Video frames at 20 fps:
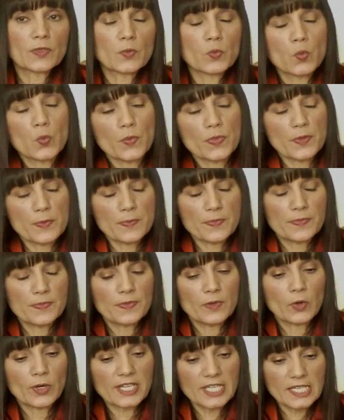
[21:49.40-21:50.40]
the the
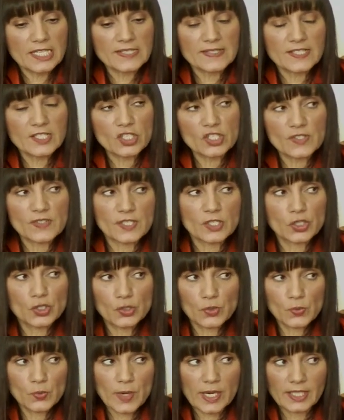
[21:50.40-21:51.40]
organizations that
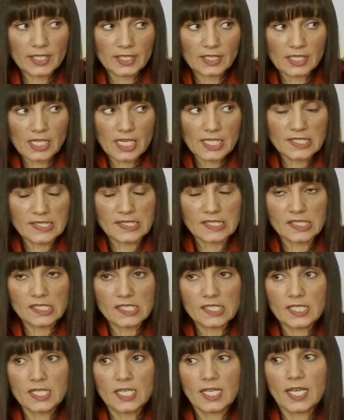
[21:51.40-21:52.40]
do recognize
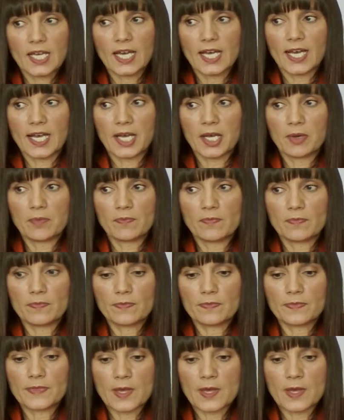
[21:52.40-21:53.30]
it, um, mm-hmm.